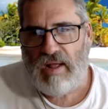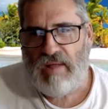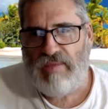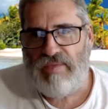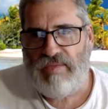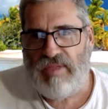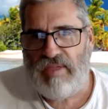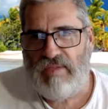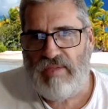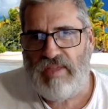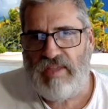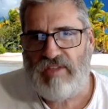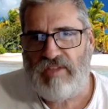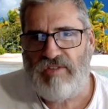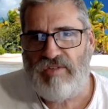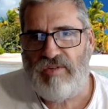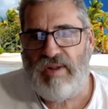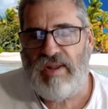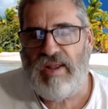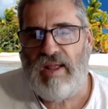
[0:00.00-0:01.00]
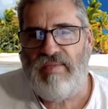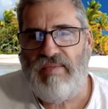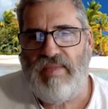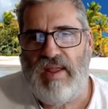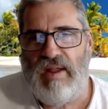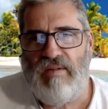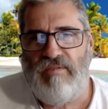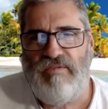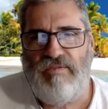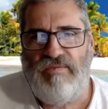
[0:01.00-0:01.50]
these 3. And
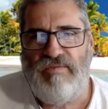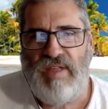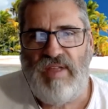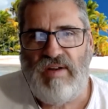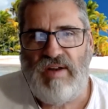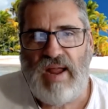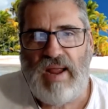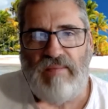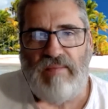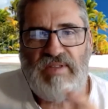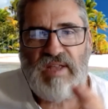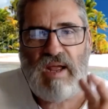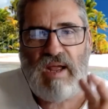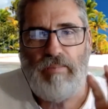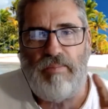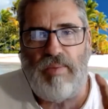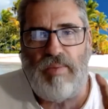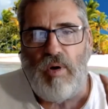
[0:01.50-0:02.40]
their names are